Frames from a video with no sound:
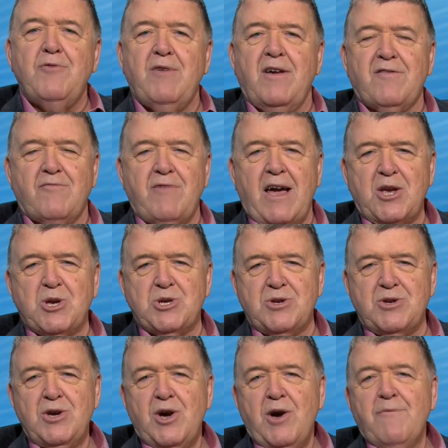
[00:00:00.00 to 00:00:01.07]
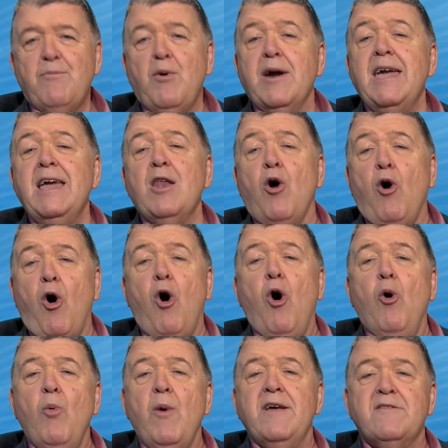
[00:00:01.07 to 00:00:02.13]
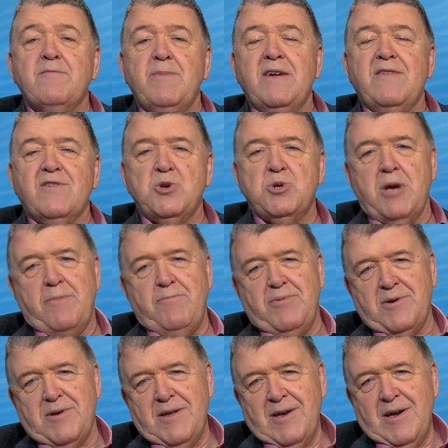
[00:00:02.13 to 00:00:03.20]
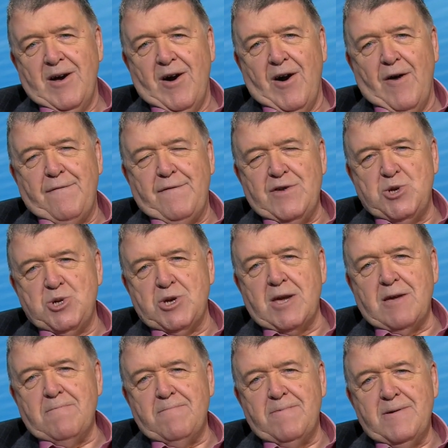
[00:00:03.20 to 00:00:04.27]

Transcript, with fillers: resurrection. For he'll always be the shepherd of his sheep.